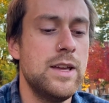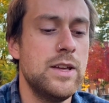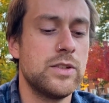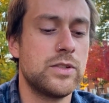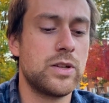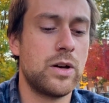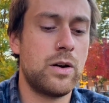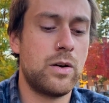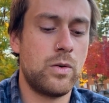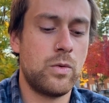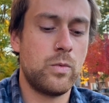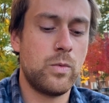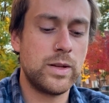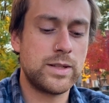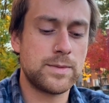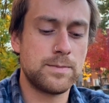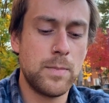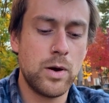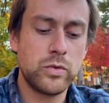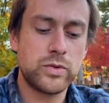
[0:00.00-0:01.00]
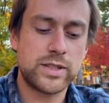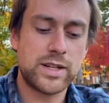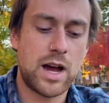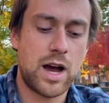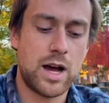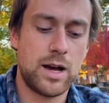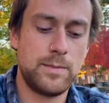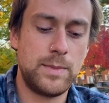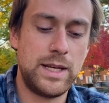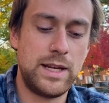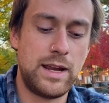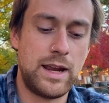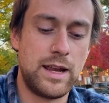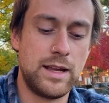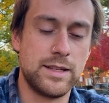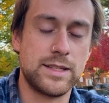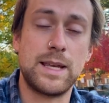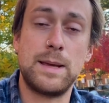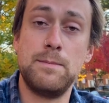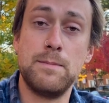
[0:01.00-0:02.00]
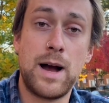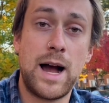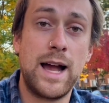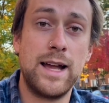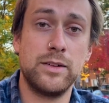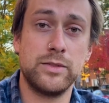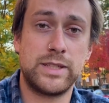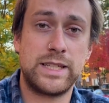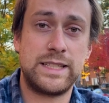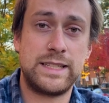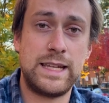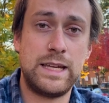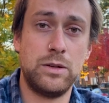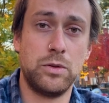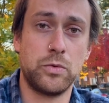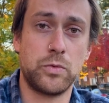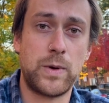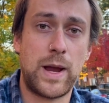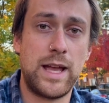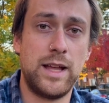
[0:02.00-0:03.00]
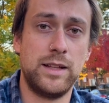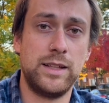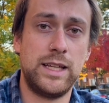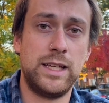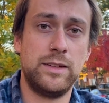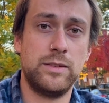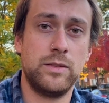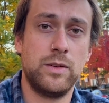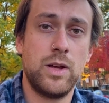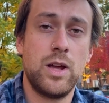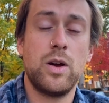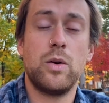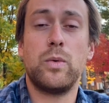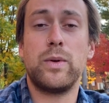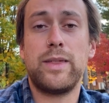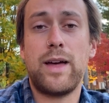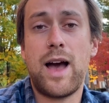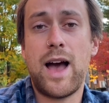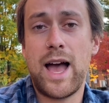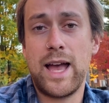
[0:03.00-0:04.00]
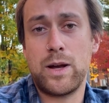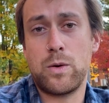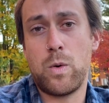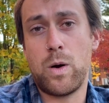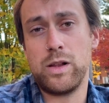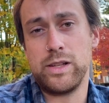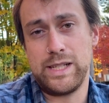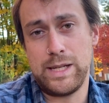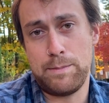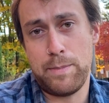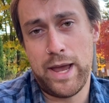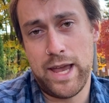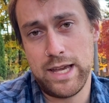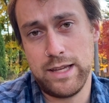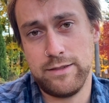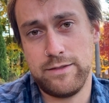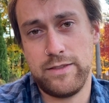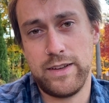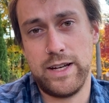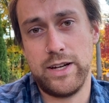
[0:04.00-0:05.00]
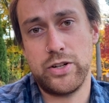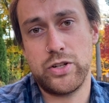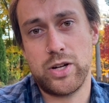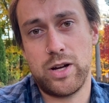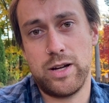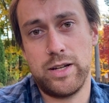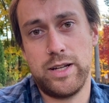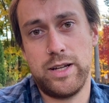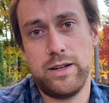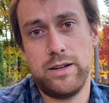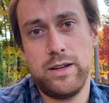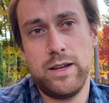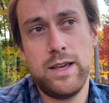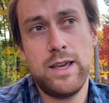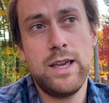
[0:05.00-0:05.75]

So what's most common is a mild steel railing with a high quality paint finish on it.